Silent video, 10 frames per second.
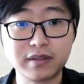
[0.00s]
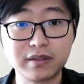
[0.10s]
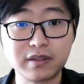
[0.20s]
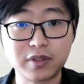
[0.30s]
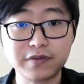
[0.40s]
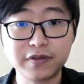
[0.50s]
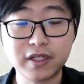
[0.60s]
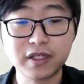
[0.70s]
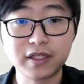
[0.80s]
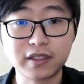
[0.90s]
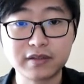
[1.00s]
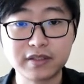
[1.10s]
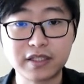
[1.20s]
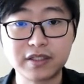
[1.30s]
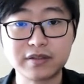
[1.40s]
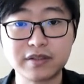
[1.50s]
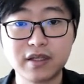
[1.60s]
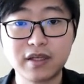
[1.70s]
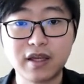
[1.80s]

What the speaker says: in the transfer learning settings,